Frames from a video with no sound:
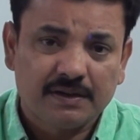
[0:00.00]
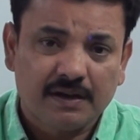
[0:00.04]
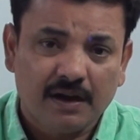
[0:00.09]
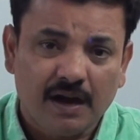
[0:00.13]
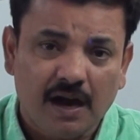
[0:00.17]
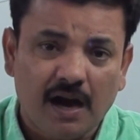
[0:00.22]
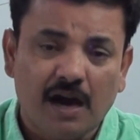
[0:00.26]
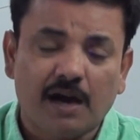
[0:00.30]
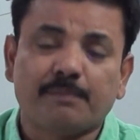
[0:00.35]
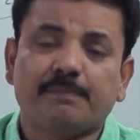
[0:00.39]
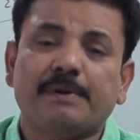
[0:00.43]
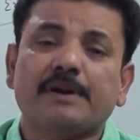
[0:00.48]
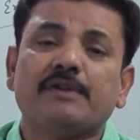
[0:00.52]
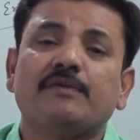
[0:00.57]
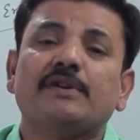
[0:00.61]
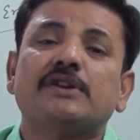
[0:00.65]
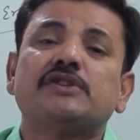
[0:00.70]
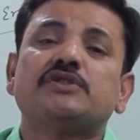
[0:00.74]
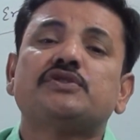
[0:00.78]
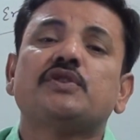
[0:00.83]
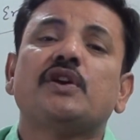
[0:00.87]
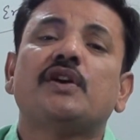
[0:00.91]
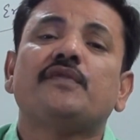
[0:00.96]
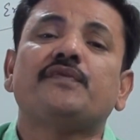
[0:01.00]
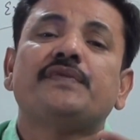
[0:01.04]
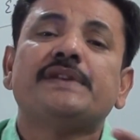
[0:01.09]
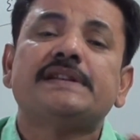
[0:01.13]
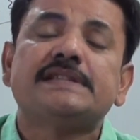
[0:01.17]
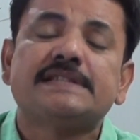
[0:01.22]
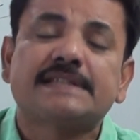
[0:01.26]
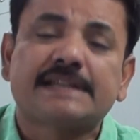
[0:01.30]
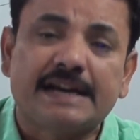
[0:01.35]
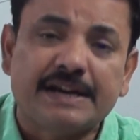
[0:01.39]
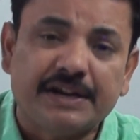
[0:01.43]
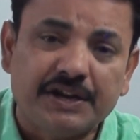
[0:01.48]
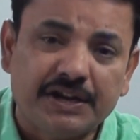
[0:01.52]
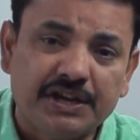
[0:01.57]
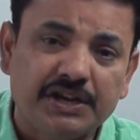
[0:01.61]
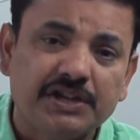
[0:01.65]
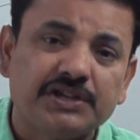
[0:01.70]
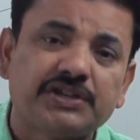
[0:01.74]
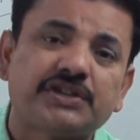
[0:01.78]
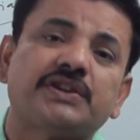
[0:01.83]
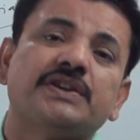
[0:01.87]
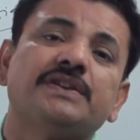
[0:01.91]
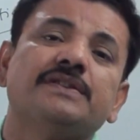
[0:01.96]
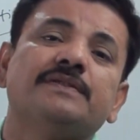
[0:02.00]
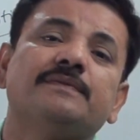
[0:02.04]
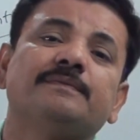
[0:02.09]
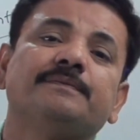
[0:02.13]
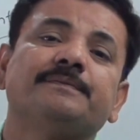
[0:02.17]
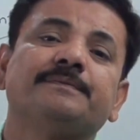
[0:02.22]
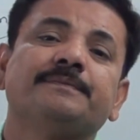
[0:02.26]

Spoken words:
or by virtue of its condition,